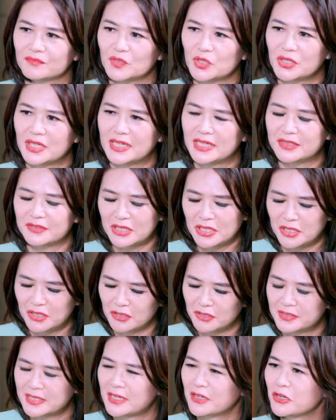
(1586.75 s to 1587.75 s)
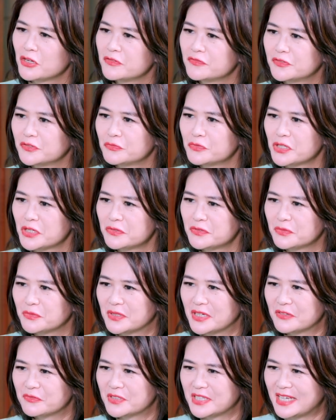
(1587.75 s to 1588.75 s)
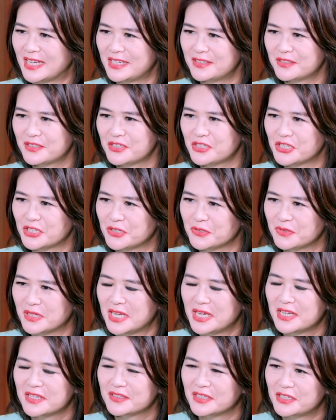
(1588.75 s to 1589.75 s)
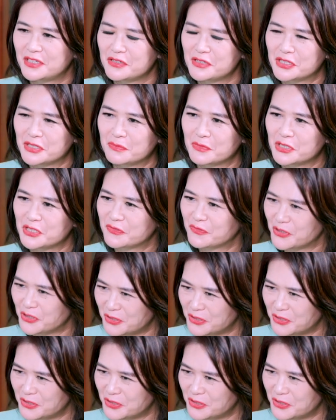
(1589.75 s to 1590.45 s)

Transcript: Okay. On that hopeful note, we have to end the show. Thank you so much for